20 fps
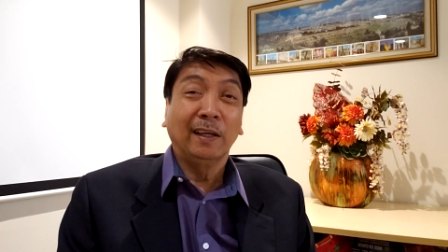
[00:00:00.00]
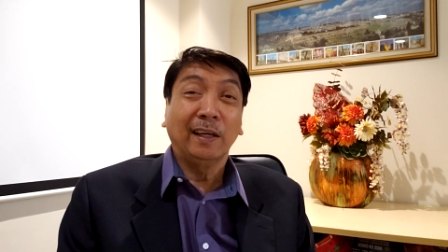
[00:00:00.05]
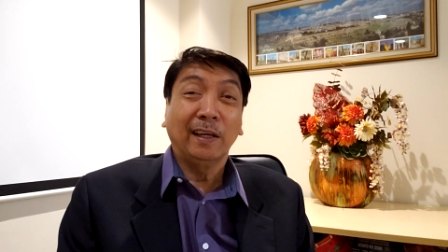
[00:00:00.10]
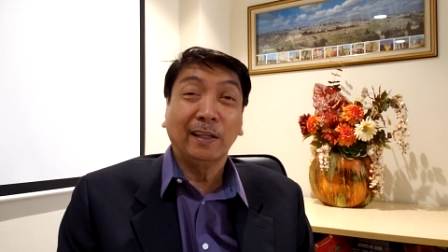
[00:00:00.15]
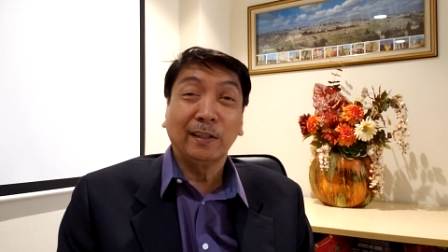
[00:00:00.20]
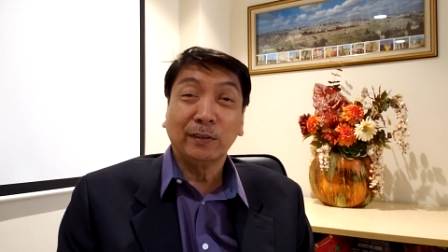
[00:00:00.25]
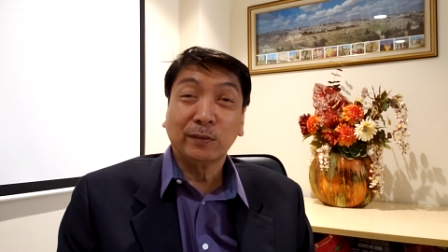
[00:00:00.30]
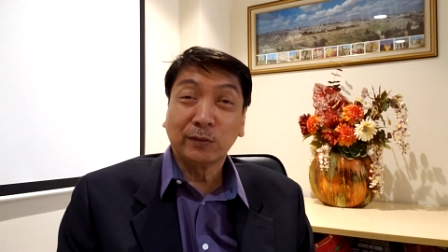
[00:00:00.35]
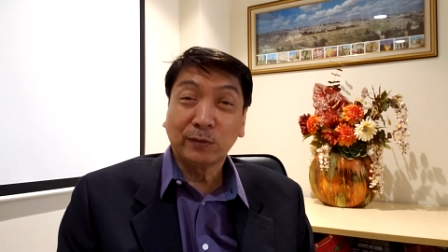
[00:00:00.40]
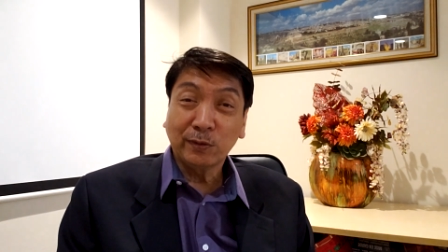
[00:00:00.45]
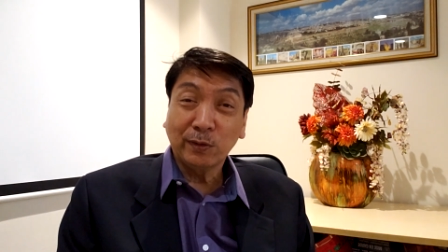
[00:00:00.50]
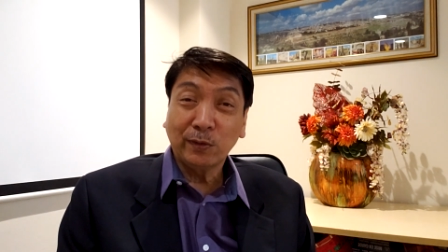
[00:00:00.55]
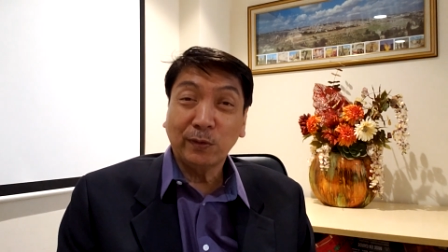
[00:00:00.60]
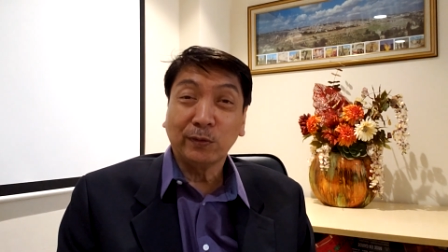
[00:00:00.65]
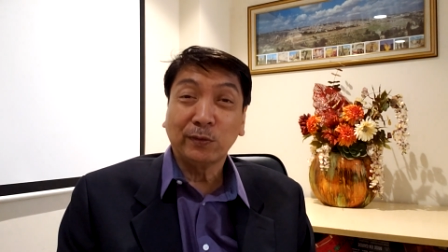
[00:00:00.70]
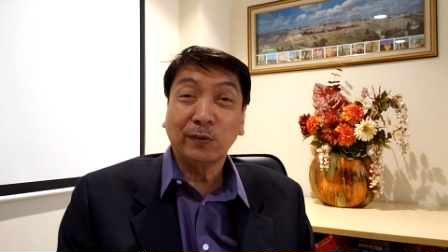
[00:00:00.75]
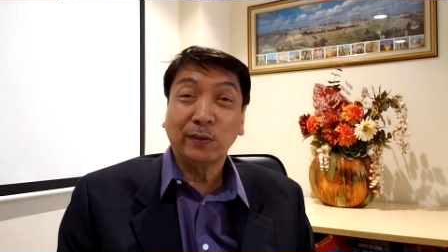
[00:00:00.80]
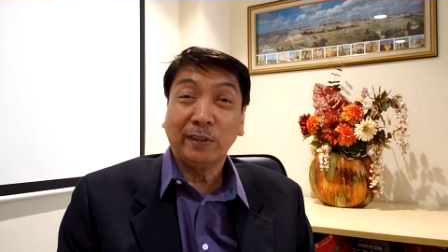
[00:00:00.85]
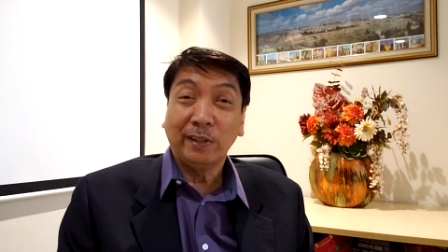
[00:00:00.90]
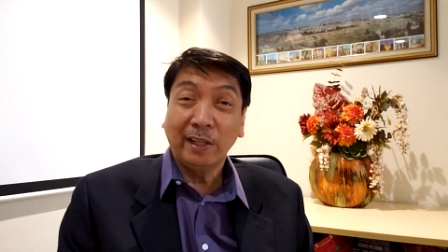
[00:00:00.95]
And
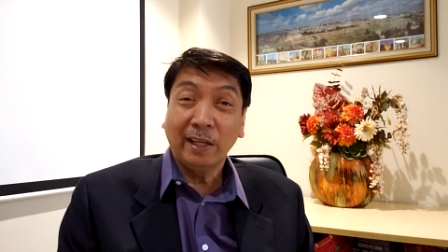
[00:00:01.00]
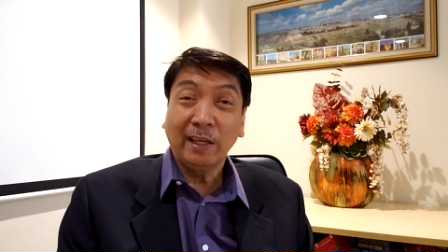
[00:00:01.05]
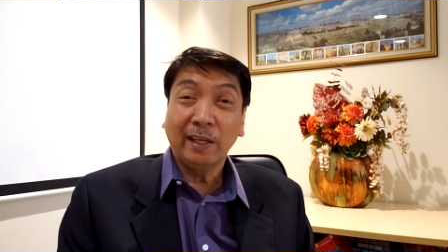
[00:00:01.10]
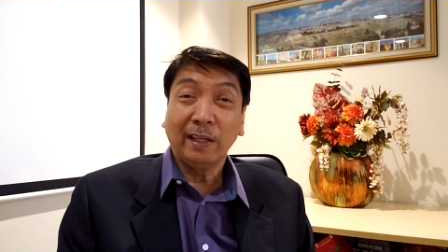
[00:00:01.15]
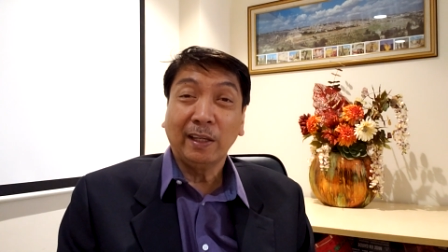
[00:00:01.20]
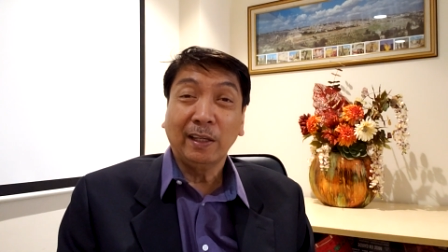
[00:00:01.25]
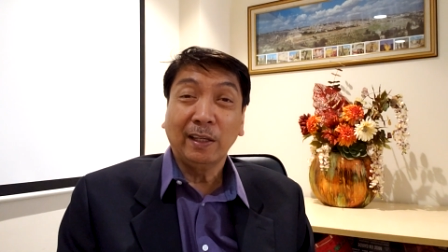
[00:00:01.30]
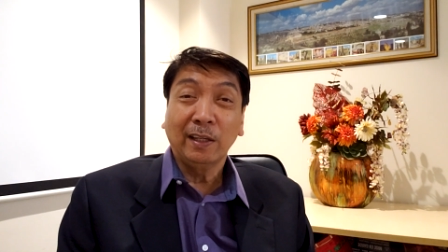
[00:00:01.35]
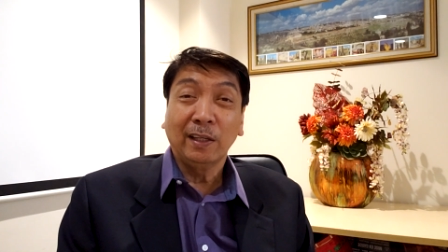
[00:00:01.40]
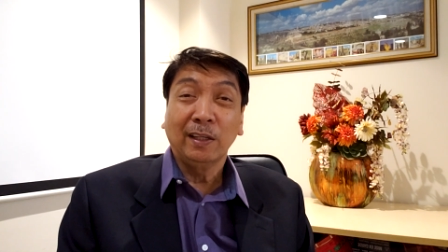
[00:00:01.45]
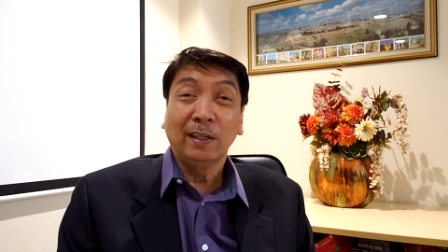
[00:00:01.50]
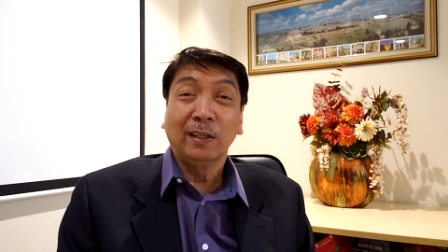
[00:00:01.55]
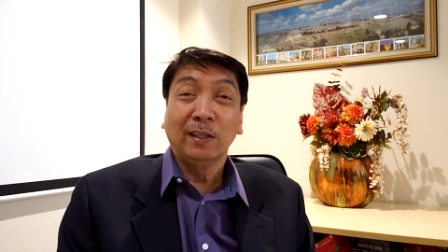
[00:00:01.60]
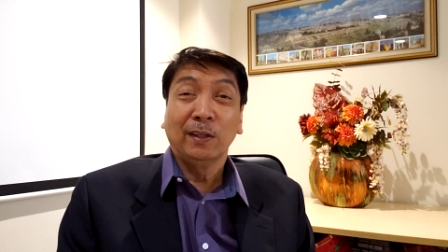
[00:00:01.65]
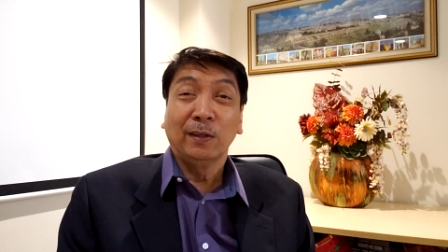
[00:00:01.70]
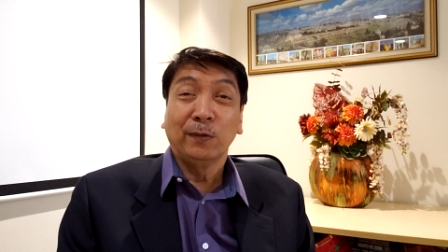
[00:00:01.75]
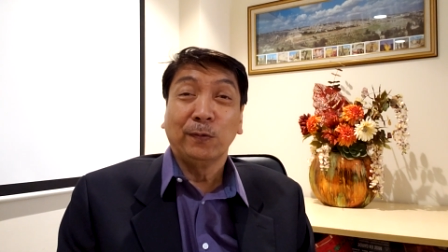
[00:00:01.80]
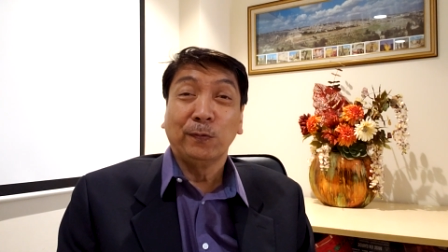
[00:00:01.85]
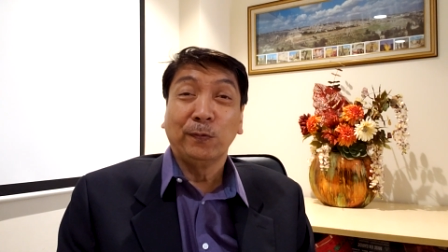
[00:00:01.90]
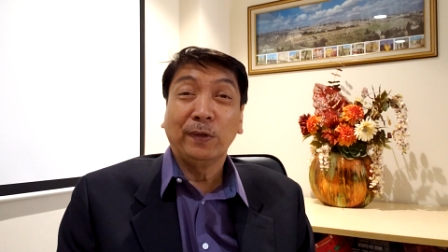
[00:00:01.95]
so today,
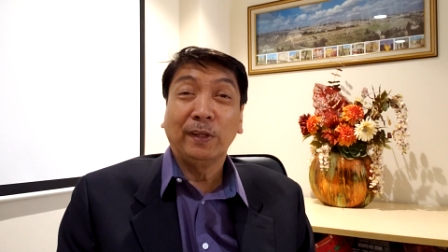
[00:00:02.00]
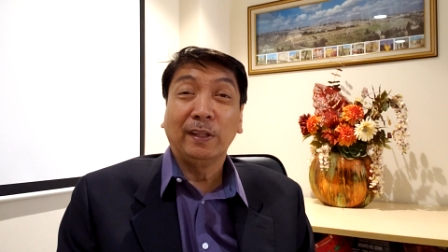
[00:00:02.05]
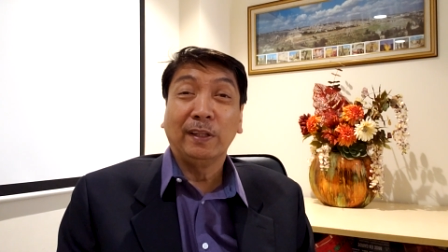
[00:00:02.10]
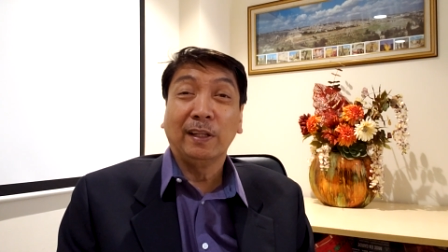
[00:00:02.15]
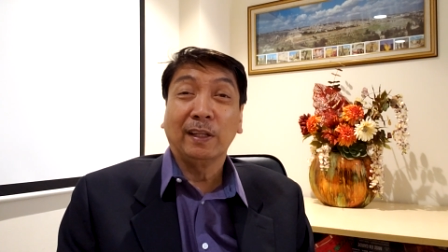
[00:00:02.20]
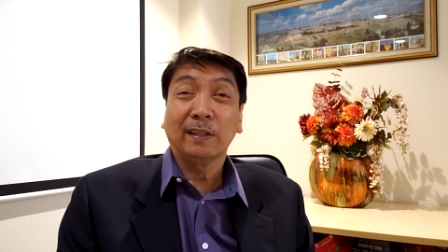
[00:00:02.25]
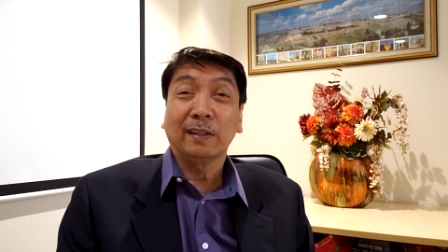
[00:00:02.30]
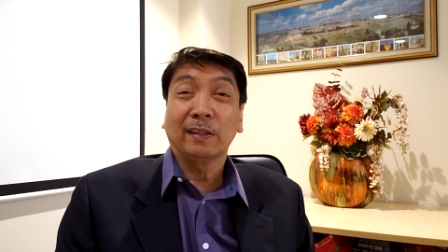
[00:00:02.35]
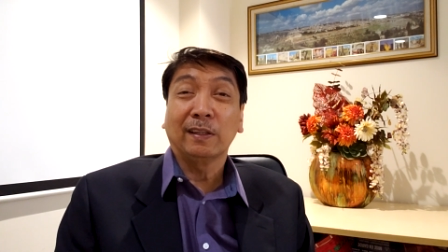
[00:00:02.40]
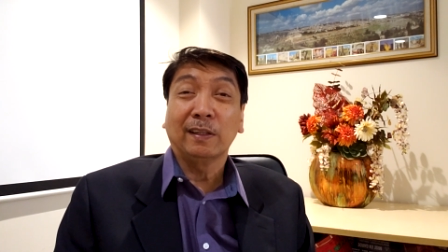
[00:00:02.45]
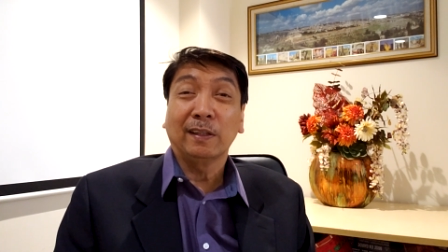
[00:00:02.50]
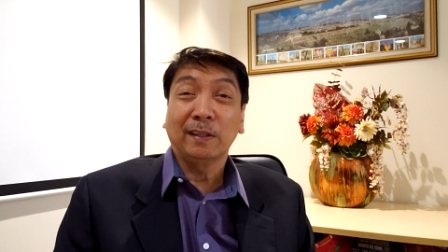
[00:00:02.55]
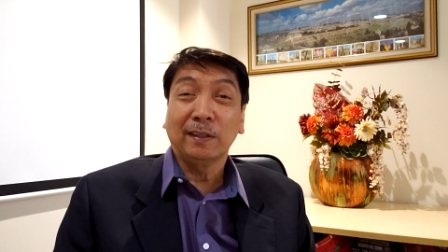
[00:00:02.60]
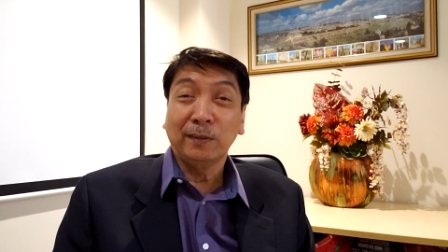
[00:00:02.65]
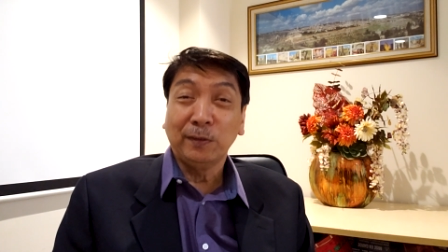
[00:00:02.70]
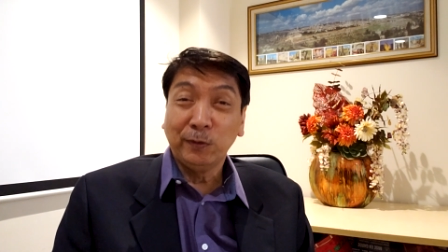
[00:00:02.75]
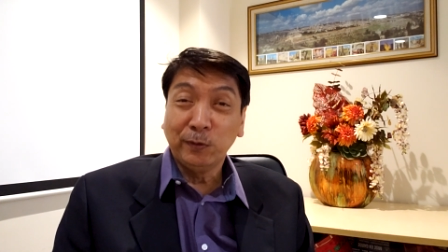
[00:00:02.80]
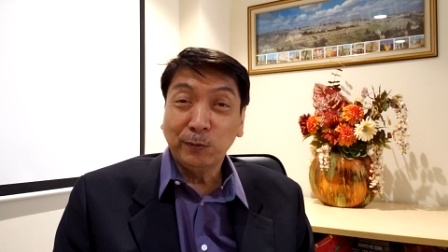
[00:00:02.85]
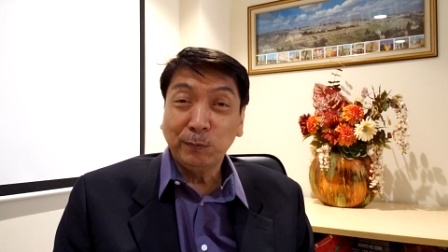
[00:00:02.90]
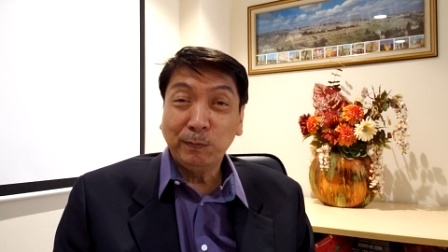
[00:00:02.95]
with that
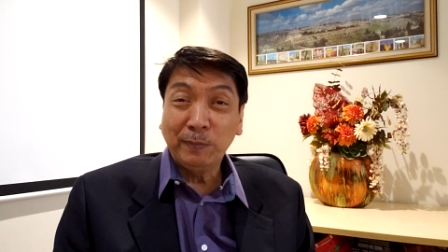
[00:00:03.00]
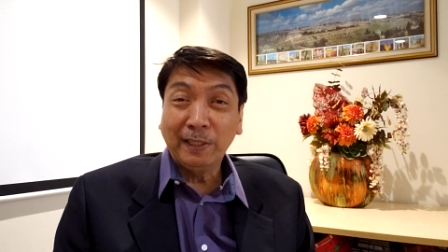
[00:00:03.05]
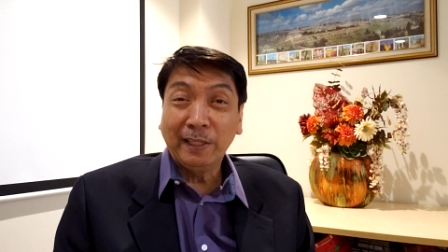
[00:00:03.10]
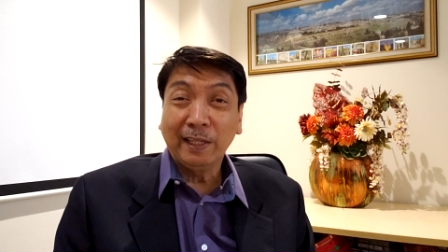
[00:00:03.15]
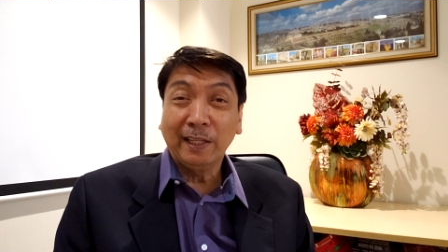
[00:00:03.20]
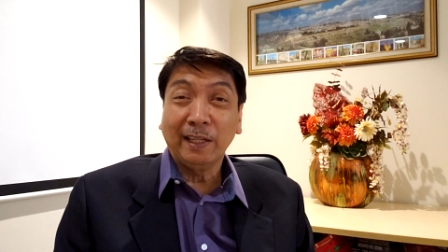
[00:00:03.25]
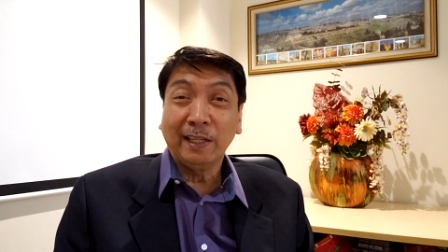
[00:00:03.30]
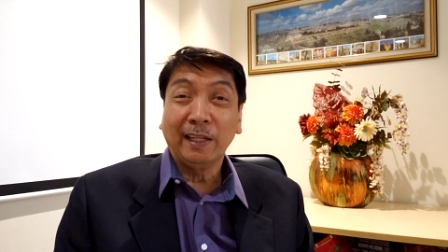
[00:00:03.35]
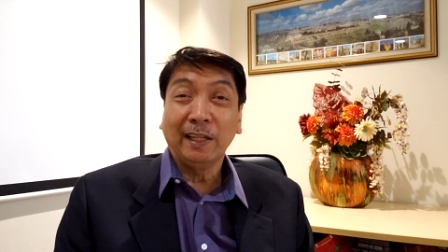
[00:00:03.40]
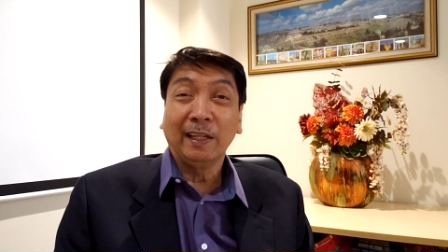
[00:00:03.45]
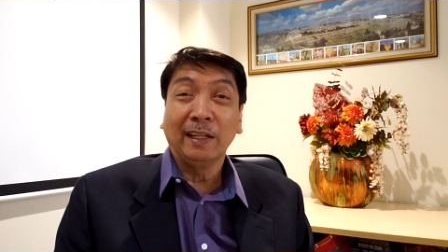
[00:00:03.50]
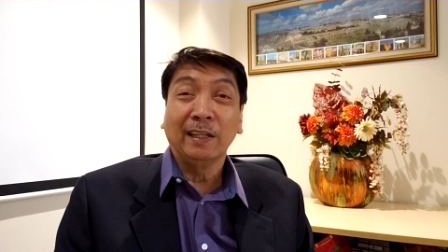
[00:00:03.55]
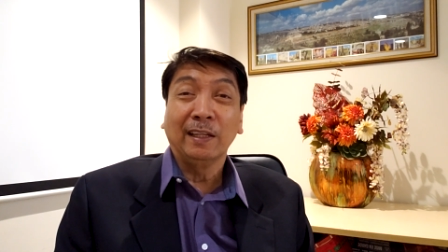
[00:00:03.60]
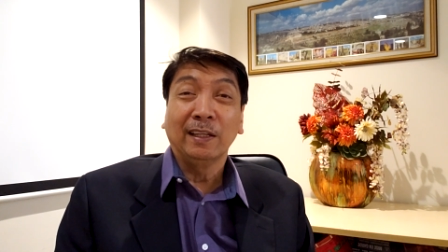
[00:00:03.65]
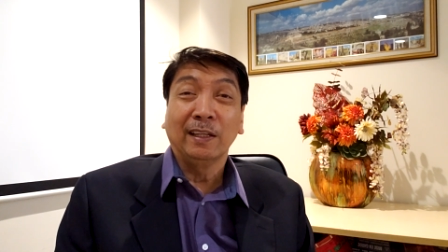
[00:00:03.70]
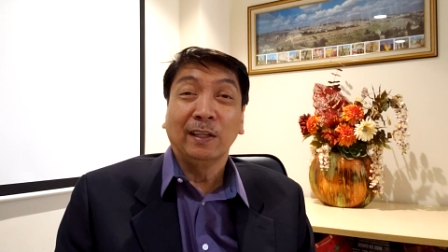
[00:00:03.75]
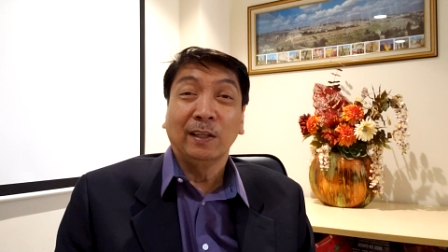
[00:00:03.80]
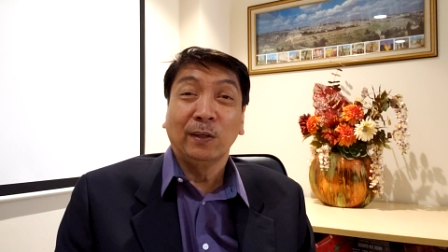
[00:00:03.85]
new beginning,